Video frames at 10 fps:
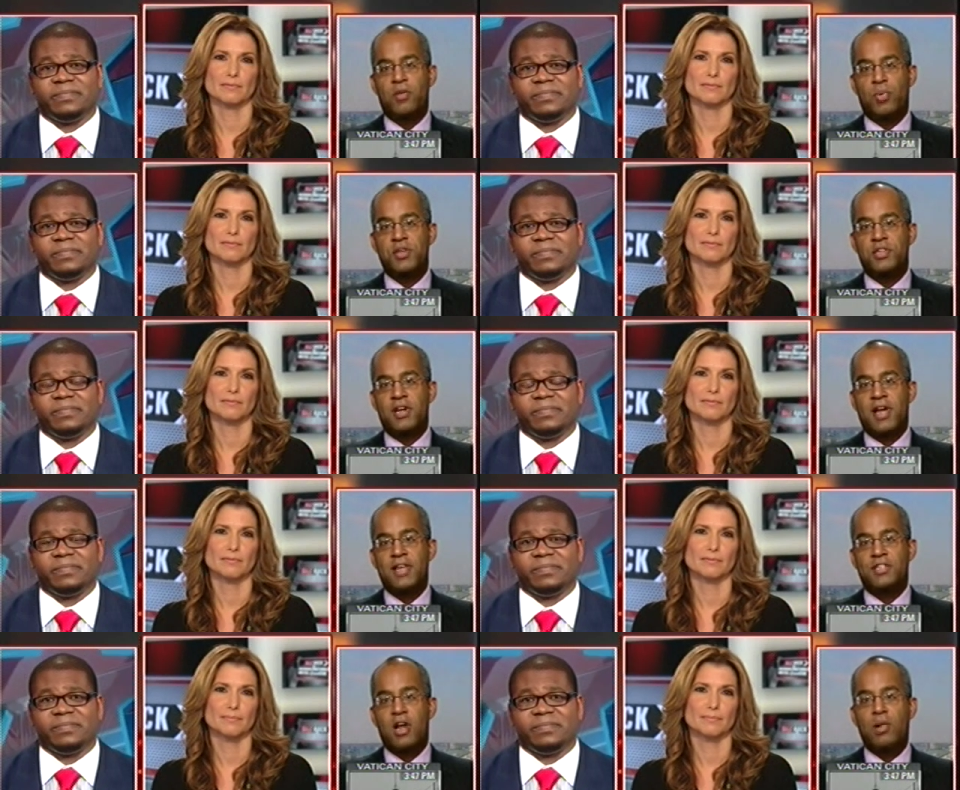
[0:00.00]
Speaker 1: the president has
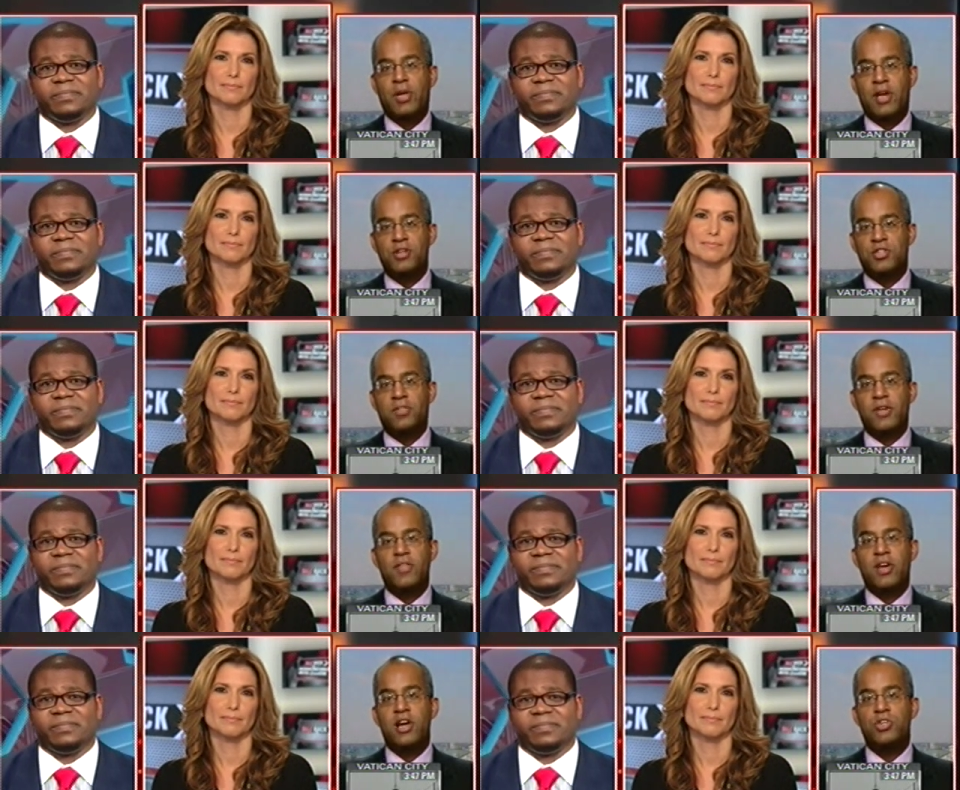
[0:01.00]
an obligation to lead the
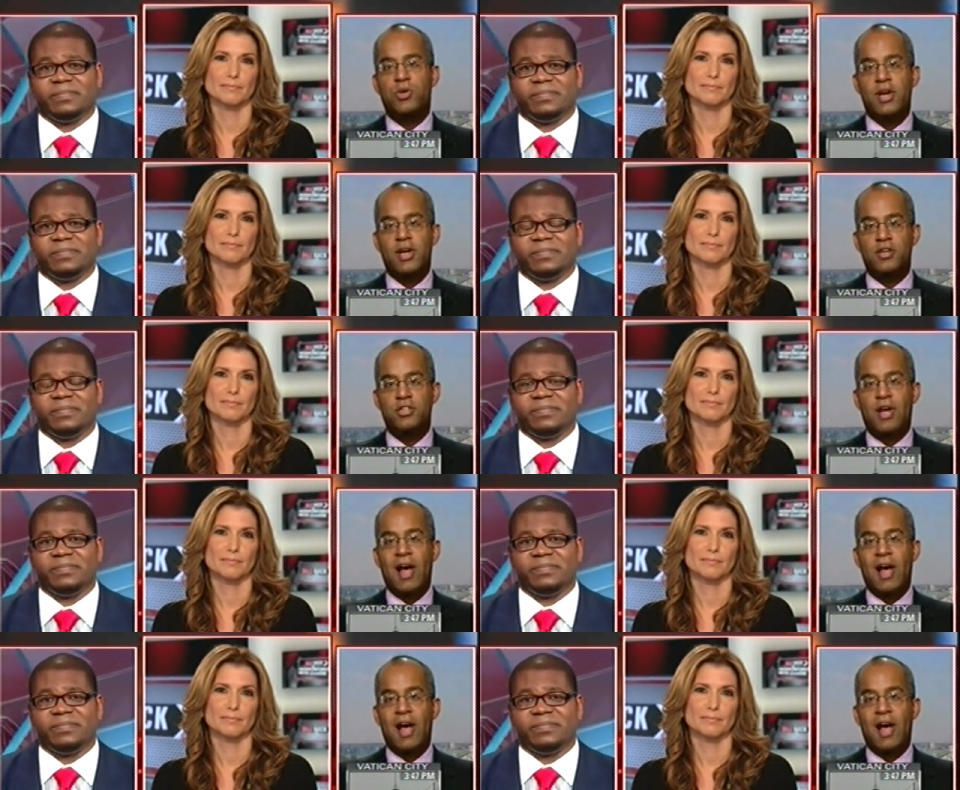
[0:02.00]
country and to